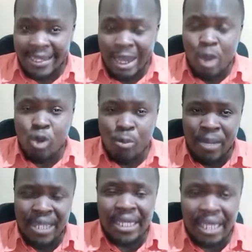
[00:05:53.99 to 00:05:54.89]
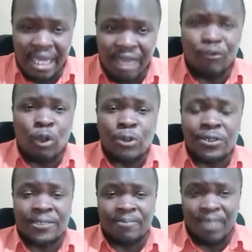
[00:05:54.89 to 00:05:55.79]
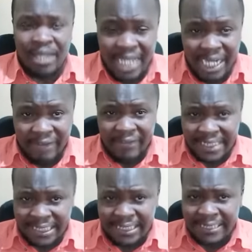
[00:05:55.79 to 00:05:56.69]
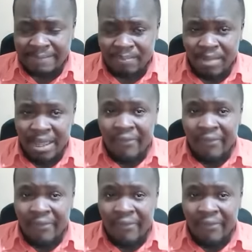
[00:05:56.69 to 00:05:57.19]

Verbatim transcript: now combining efforts in the city.